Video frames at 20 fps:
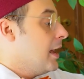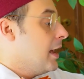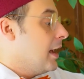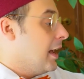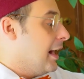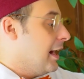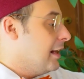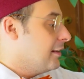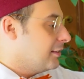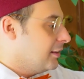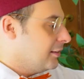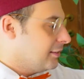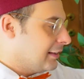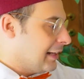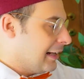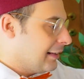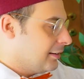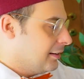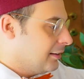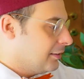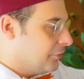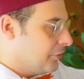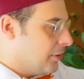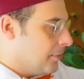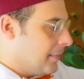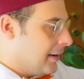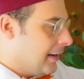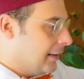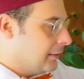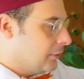Hence, this task is a
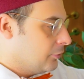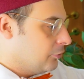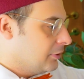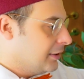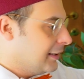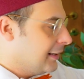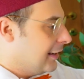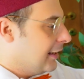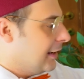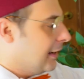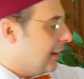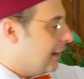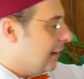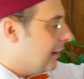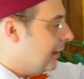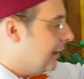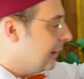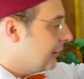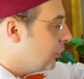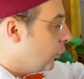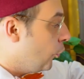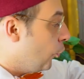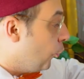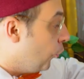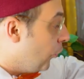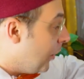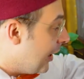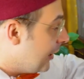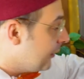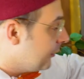reminder to the care and
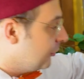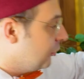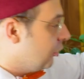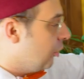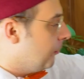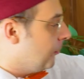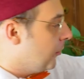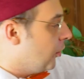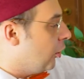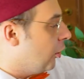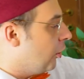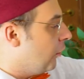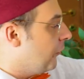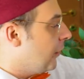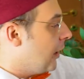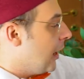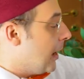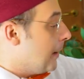wisdom of